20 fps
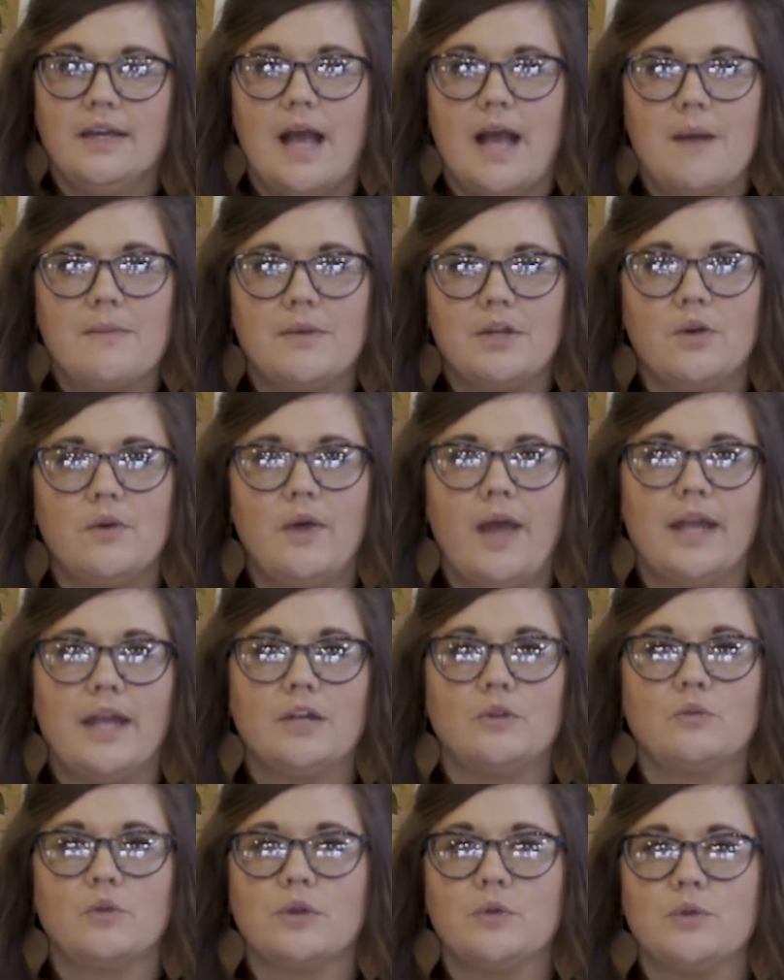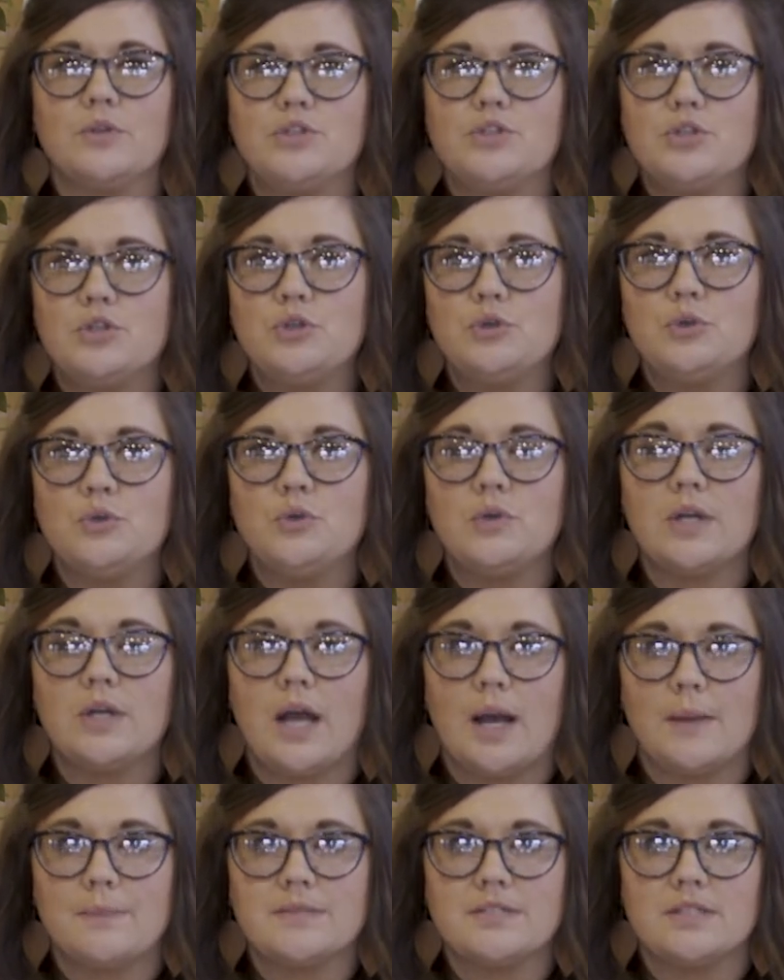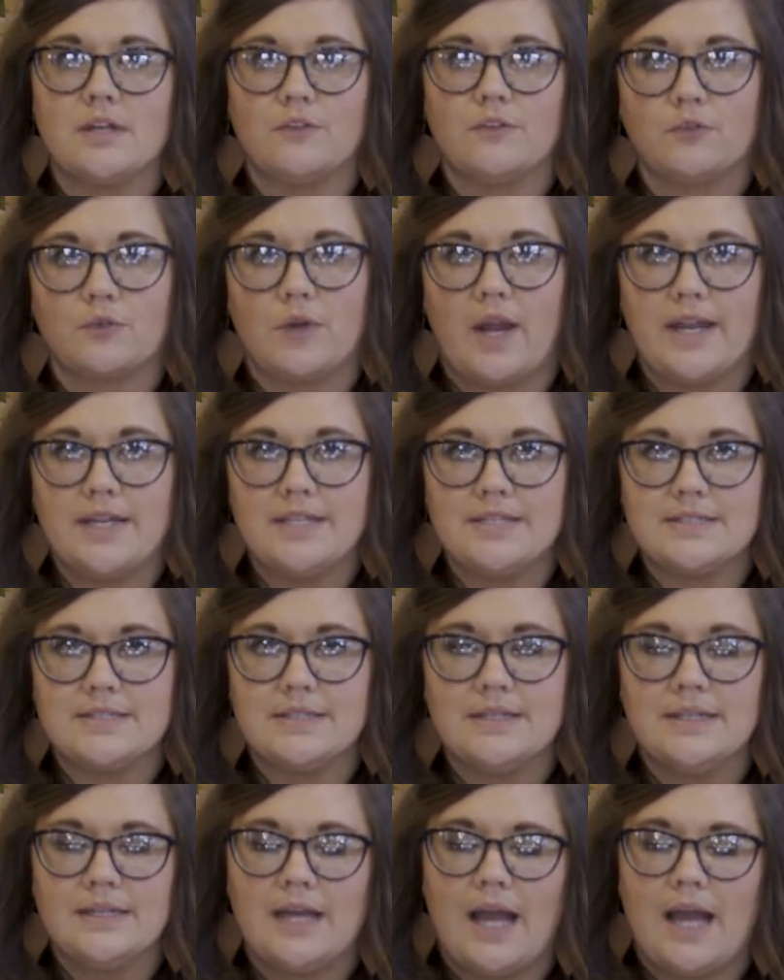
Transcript: I'm gonna go ahead and work with 2 cups of rice.